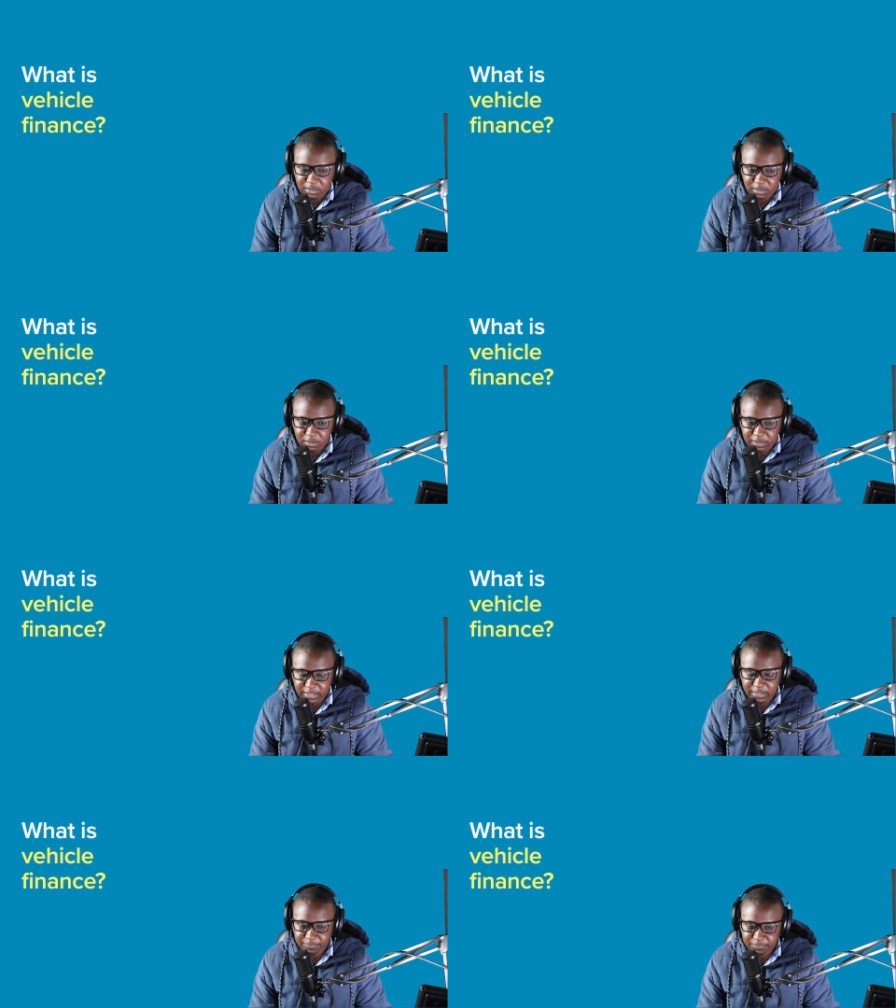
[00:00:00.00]

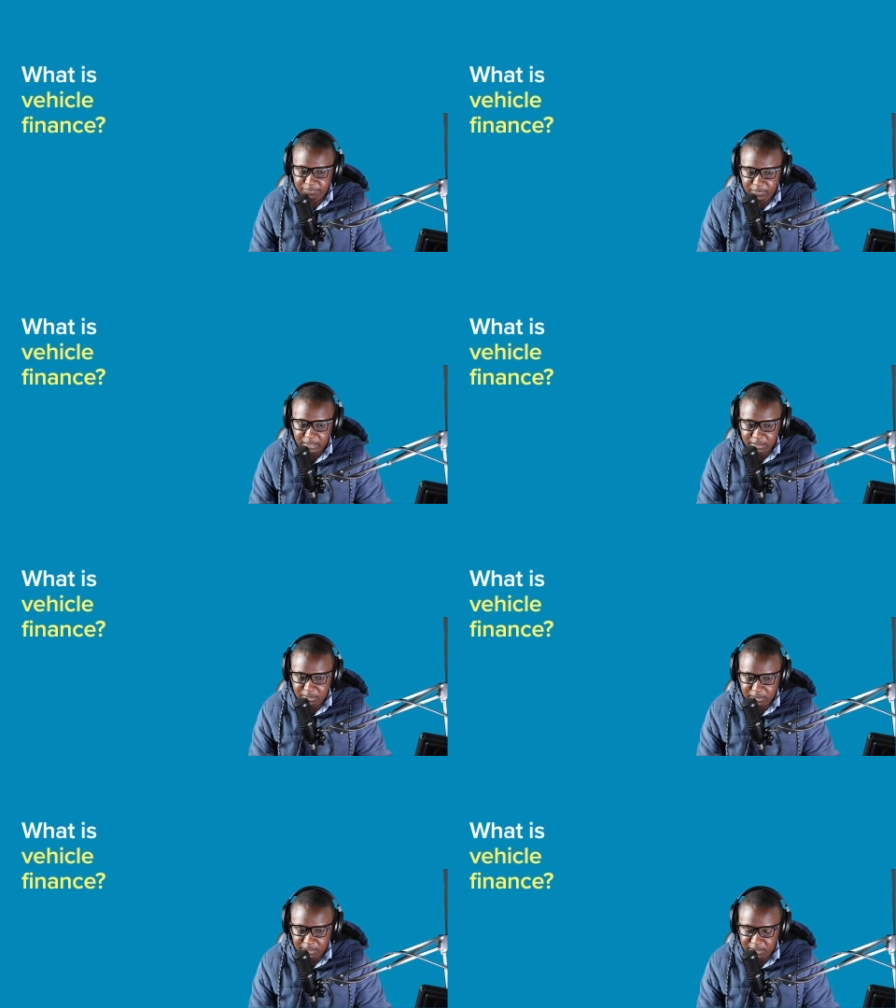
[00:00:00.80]
Okay.
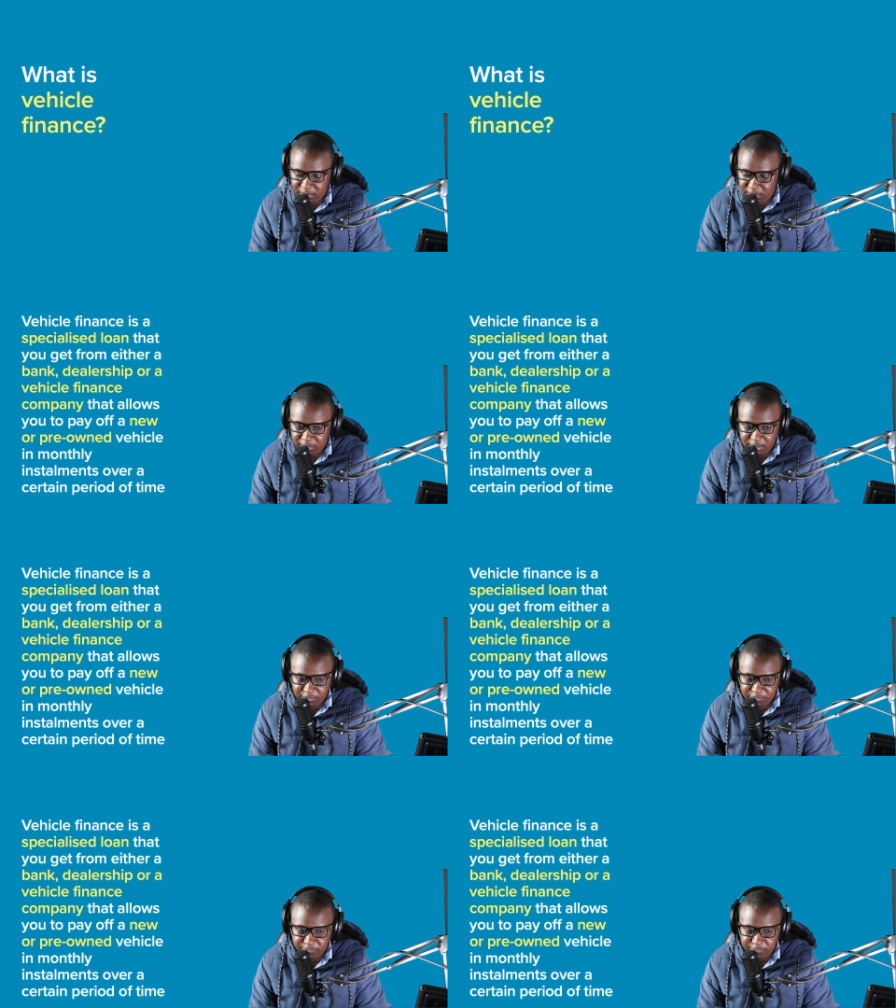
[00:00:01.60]

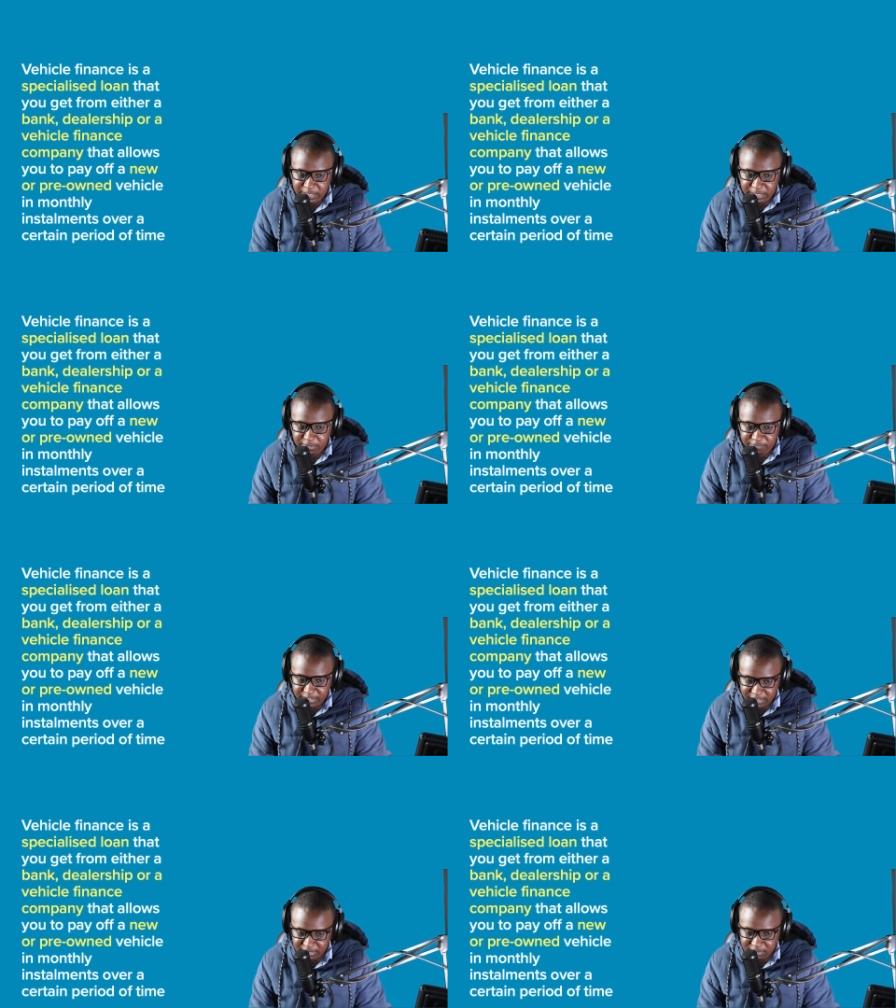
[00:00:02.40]
Vehicle
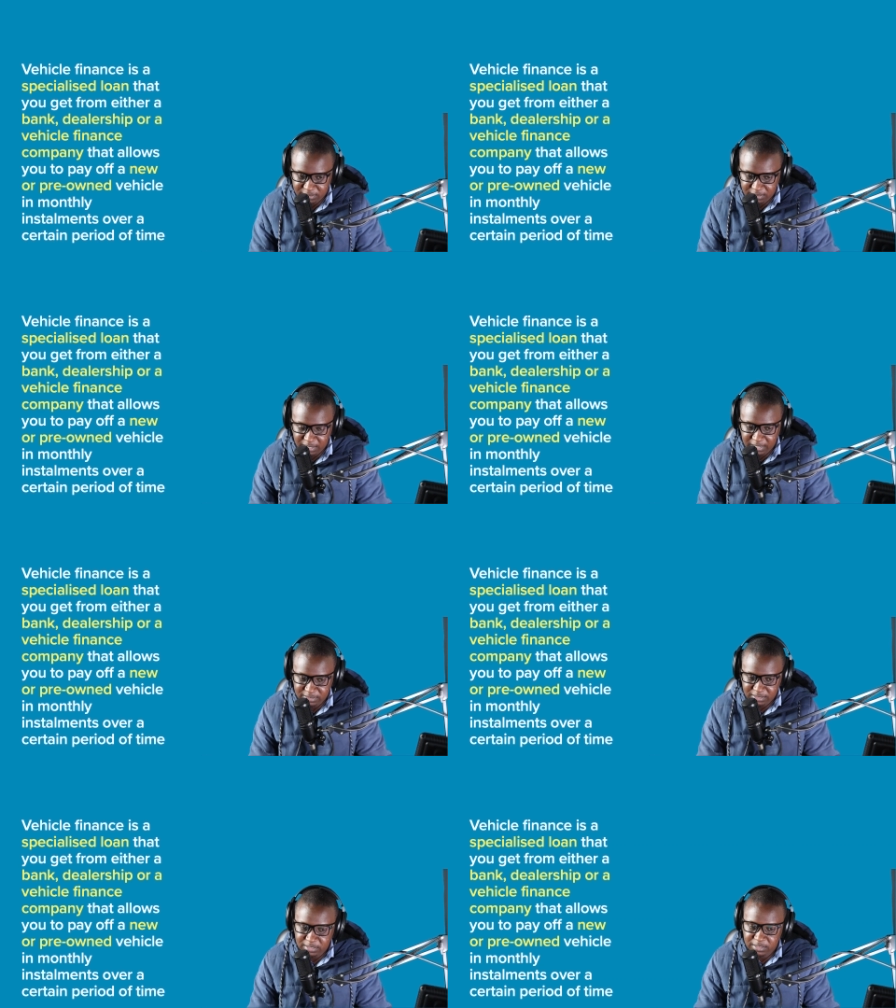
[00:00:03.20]
finance, I
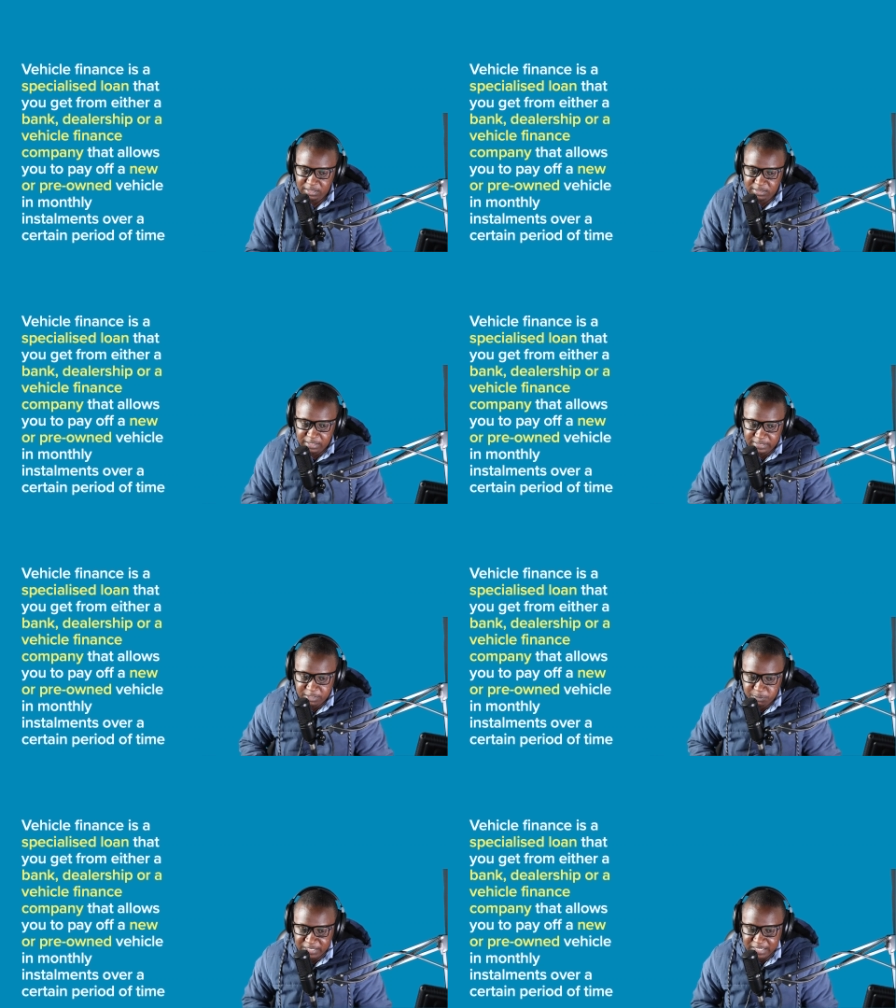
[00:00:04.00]
said it's a
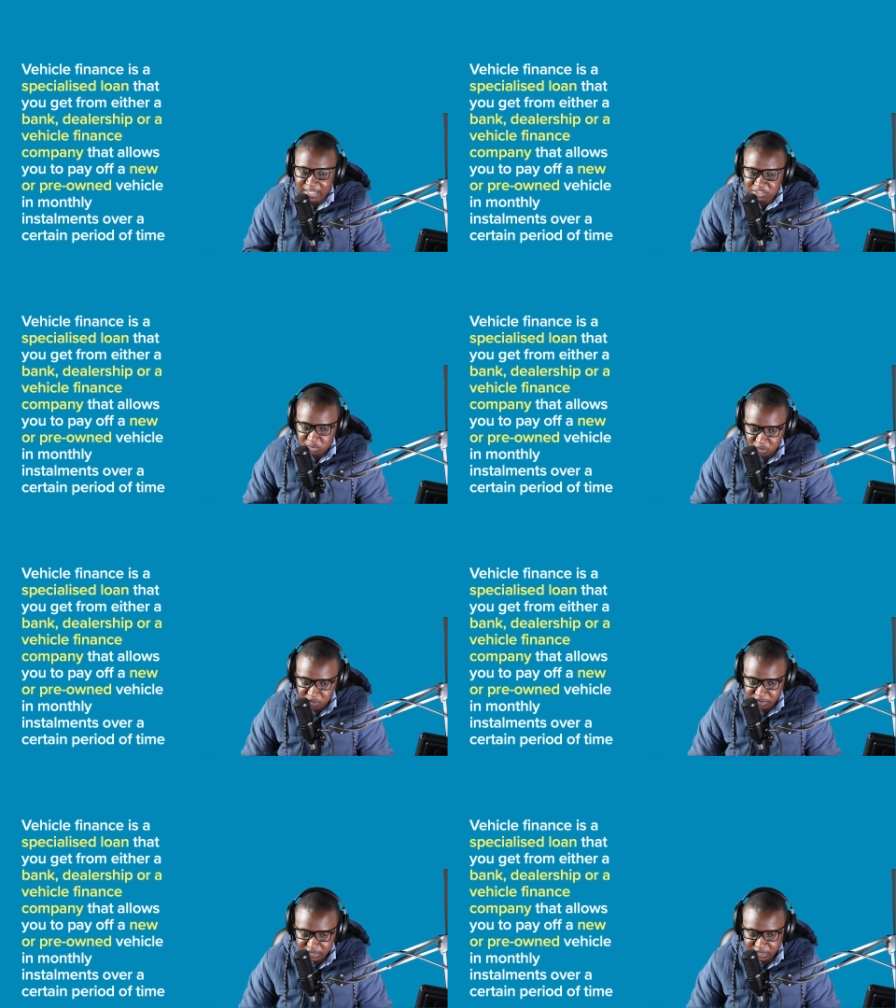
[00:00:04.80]
specialized
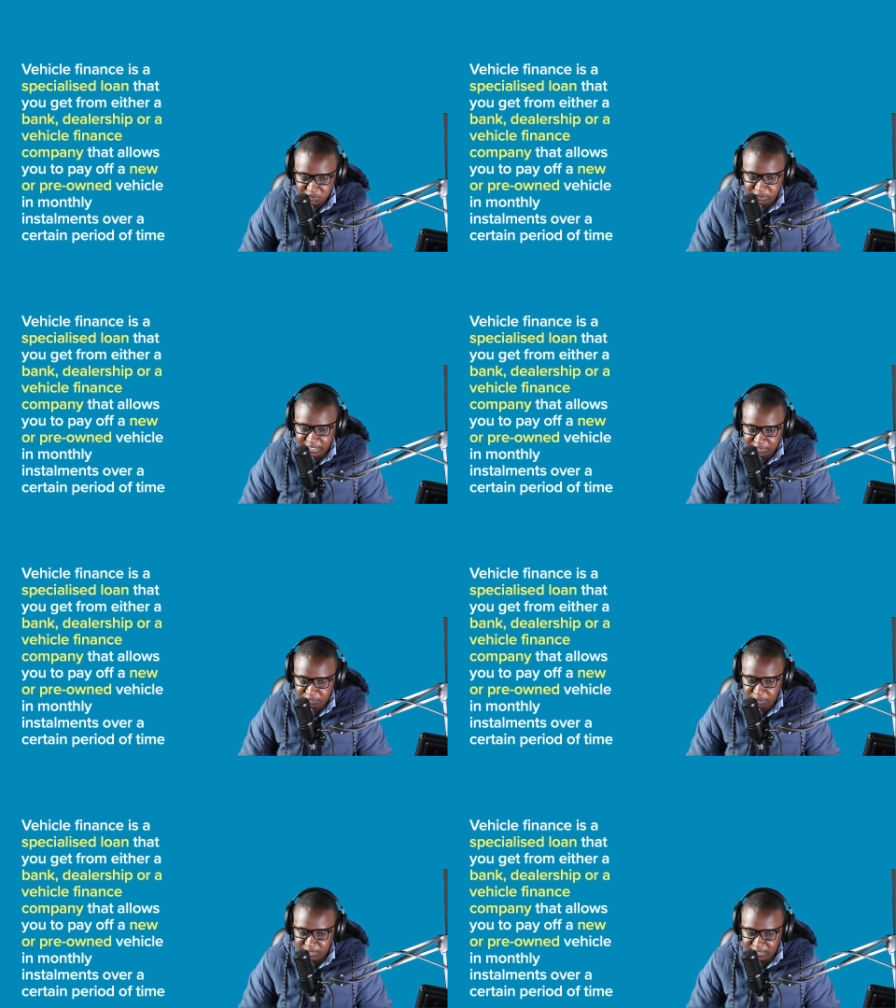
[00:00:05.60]
loan you get
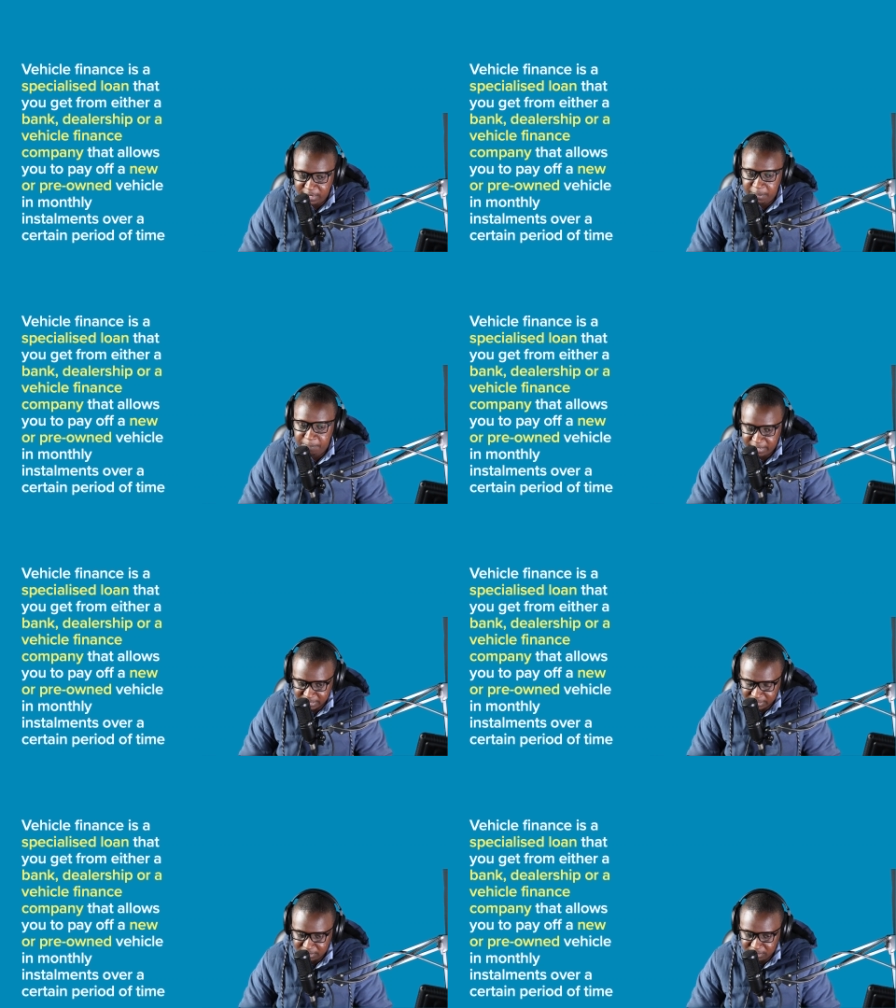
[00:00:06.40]
from either a
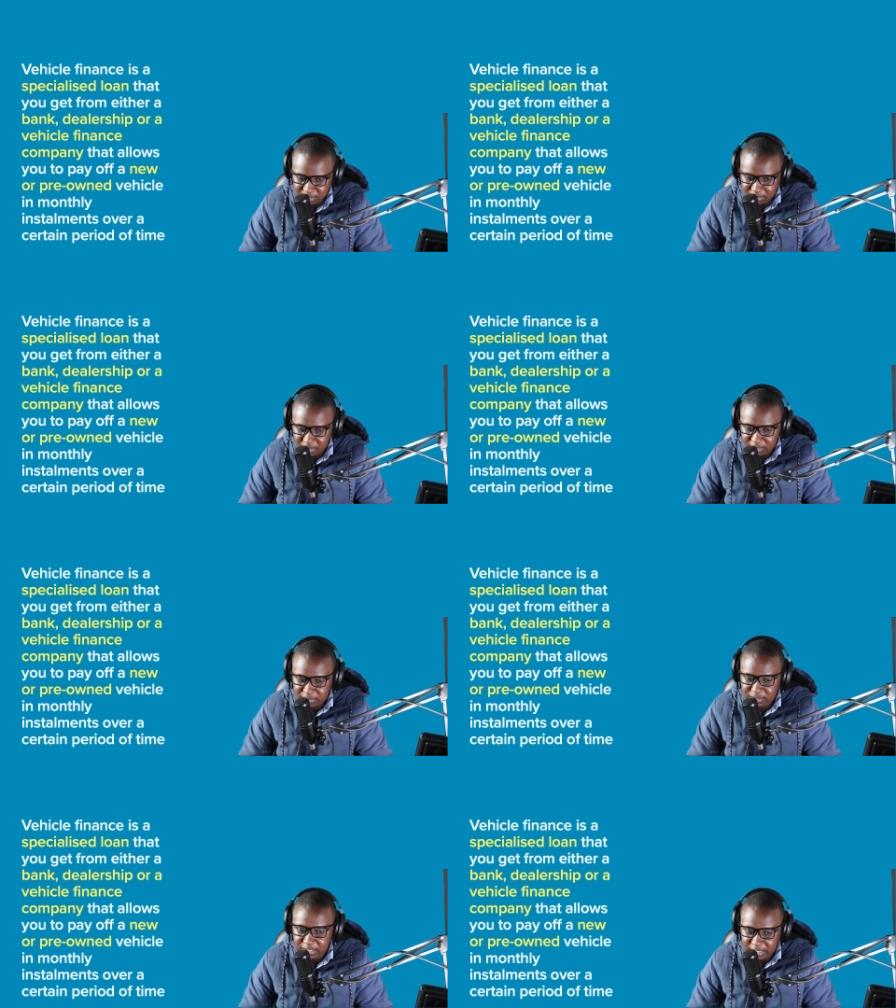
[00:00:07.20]
bank,
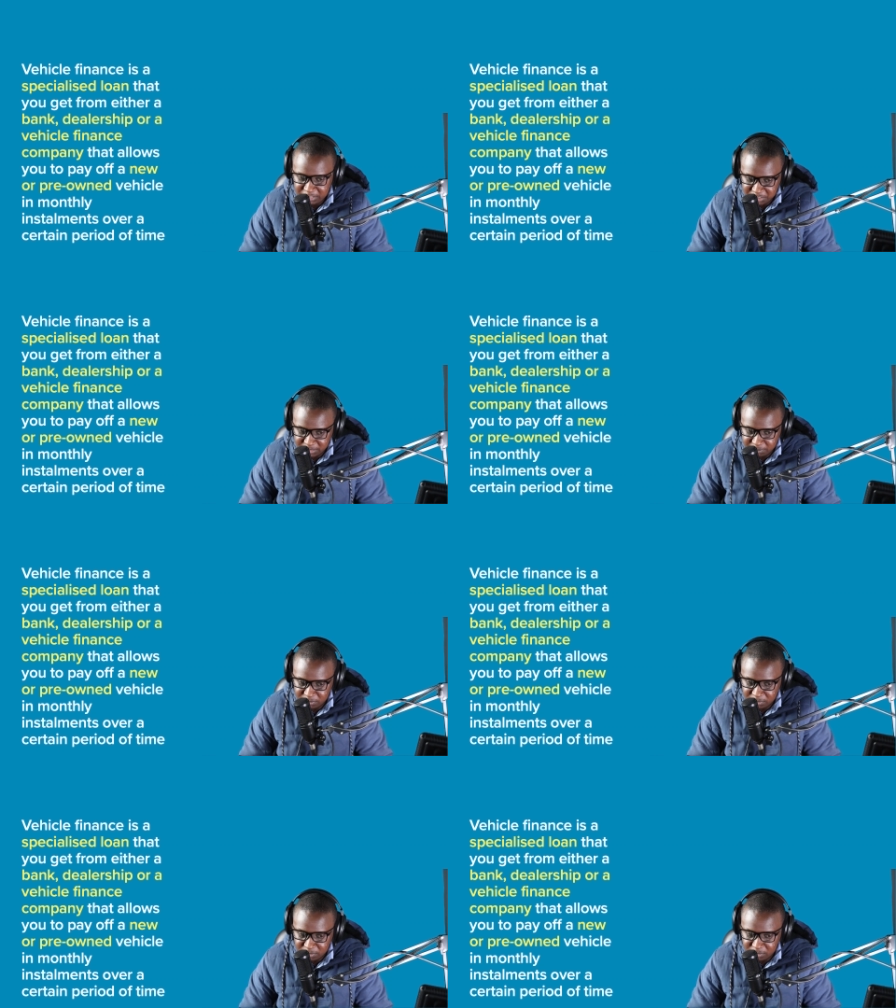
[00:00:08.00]
dealership,
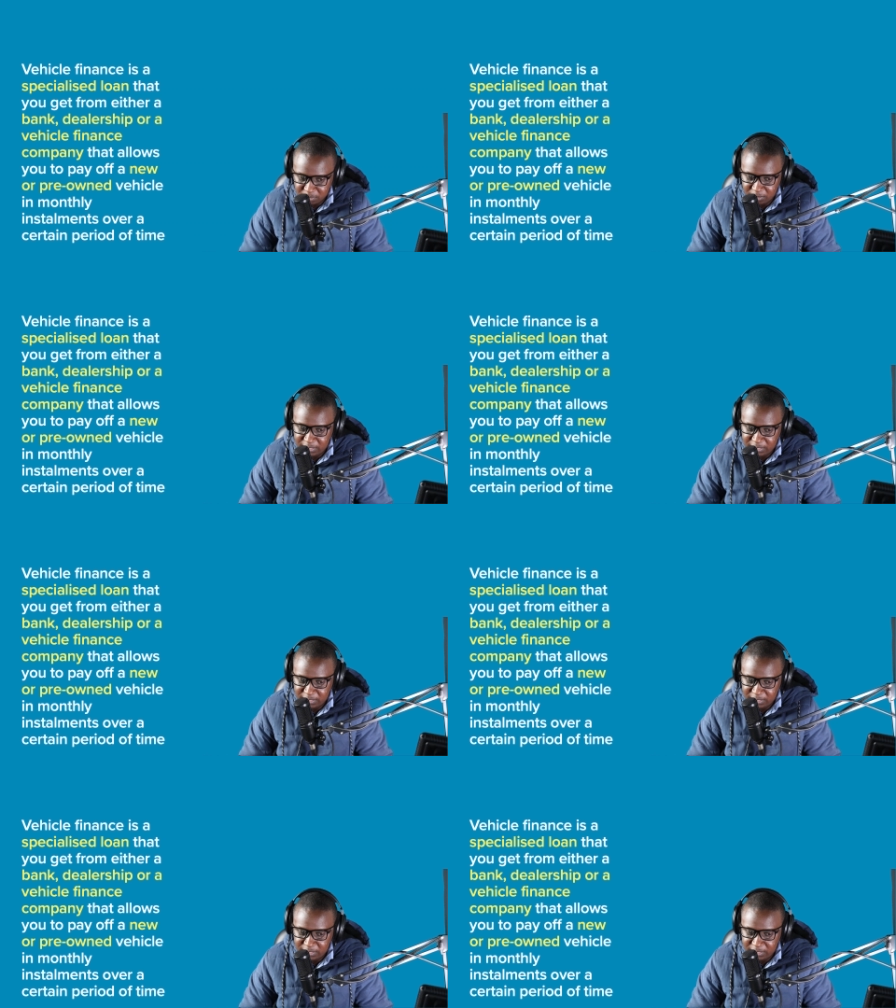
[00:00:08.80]
or